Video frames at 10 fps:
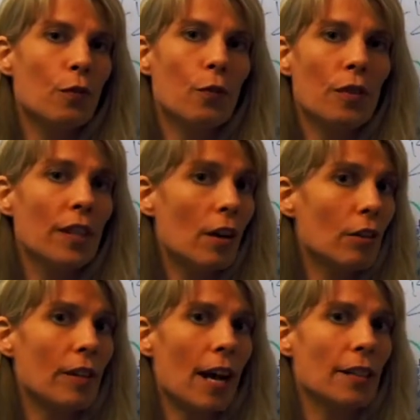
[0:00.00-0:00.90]
for the
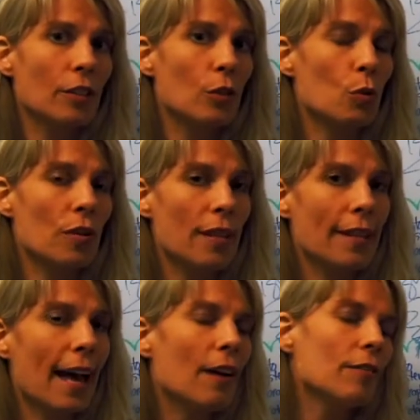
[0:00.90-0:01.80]
dark reactions, or the
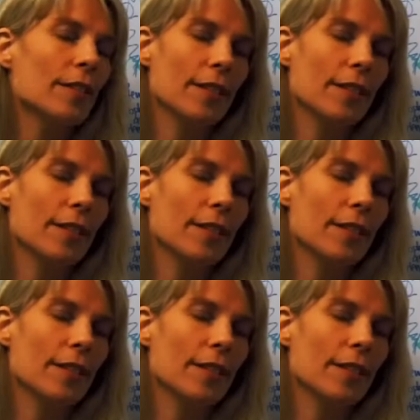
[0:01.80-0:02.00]
Calvin